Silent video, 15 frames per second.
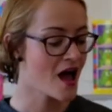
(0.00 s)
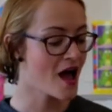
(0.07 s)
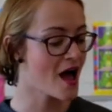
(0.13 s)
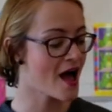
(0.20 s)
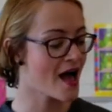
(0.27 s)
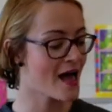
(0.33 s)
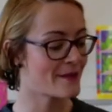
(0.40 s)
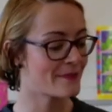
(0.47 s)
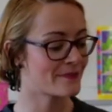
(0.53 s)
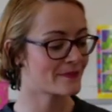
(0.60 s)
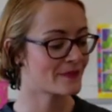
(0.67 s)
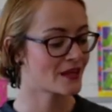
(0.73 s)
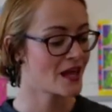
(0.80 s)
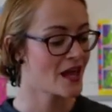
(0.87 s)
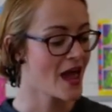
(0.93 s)

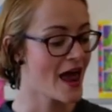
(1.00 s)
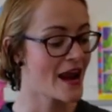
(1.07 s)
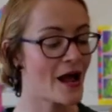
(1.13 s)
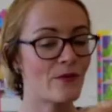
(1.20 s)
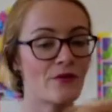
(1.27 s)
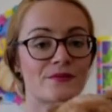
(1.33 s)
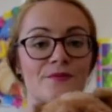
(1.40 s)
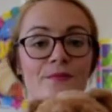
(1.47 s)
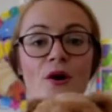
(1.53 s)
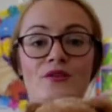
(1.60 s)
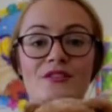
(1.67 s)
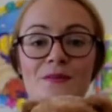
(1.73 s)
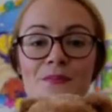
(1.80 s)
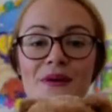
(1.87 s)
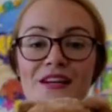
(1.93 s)
And I will
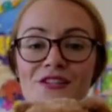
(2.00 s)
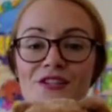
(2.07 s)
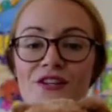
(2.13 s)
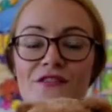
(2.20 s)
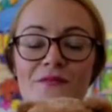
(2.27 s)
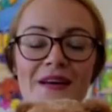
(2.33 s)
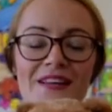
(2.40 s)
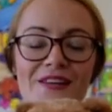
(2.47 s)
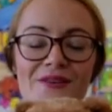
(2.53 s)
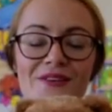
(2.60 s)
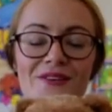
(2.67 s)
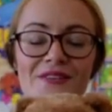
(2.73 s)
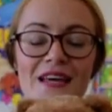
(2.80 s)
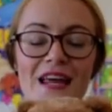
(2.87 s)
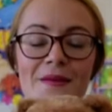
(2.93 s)
post a picture of my cute
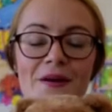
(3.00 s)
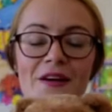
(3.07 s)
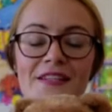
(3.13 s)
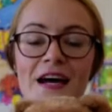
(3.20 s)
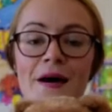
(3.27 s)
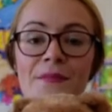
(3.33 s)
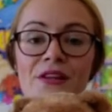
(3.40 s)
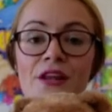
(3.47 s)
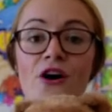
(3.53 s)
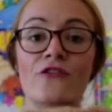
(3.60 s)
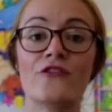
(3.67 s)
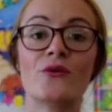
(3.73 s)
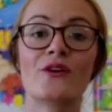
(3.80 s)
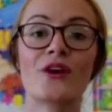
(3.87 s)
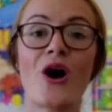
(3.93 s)
little teddy bear down below.
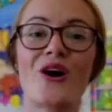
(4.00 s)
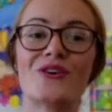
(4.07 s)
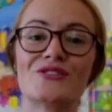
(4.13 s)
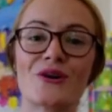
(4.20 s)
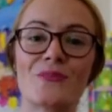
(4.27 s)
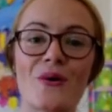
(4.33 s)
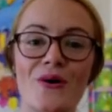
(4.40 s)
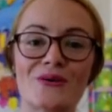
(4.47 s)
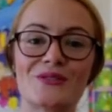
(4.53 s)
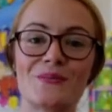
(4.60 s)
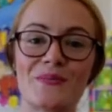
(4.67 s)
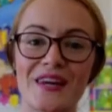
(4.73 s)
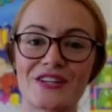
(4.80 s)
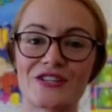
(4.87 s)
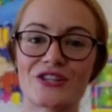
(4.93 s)
If you could also post a
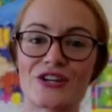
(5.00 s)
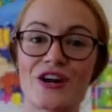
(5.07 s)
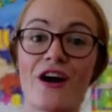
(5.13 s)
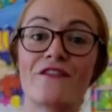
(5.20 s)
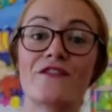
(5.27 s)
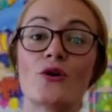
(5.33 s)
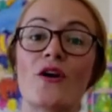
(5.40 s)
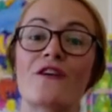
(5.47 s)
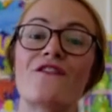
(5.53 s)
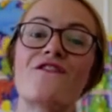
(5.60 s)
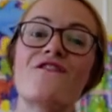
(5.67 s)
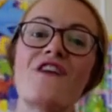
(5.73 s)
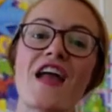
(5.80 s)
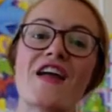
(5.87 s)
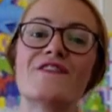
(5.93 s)
picture of your
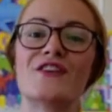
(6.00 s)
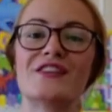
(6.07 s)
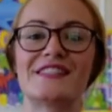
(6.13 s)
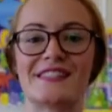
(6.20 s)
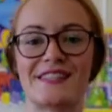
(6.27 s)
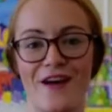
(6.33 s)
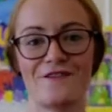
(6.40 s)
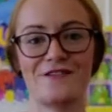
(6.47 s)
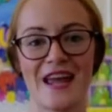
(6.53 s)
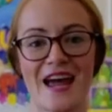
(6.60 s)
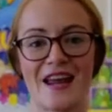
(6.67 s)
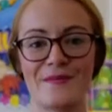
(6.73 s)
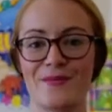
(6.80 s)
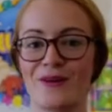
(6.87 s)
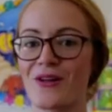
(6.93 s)
favorite stuffed
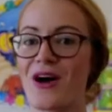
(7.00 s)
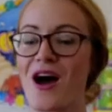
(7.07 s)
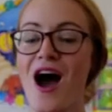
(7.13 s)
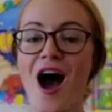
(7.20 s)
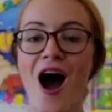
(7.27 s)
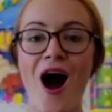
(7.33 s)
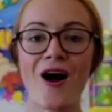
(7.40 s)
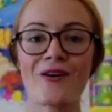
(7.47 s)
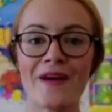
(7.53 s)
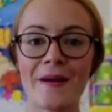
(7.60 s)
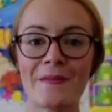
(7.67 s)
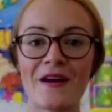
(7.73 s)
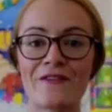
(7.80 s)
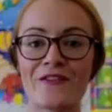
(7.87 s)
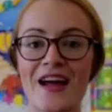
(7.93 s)
animal. All right,
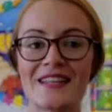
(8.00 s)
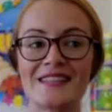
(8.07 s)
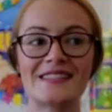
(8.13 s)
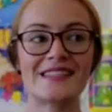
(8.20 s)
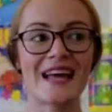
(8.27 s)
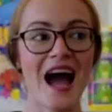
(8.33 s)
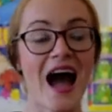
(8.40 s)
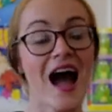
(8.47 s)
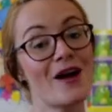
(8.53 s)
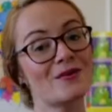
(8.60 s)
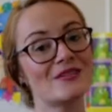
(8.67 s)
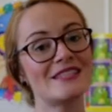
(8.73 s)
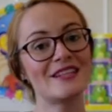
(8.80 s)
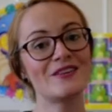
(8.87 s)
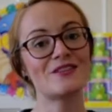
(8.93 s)
my friends, I will
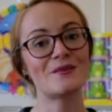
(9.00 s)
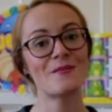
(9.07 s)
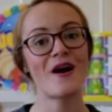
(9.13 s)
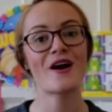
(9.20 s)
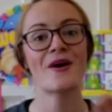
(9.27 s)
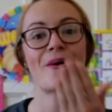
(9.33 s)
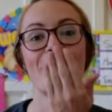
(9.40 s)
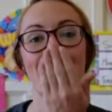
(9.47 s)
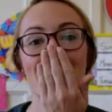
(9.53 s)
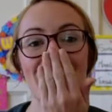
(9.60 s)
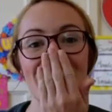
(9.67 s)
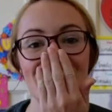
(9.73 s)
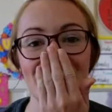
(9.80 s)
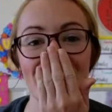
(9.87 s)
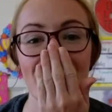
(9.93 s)
see you tomorrow.
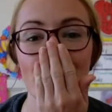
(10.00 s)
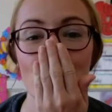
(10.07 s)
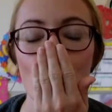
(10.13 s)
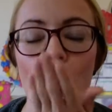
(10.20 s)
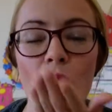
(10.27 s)
Much love.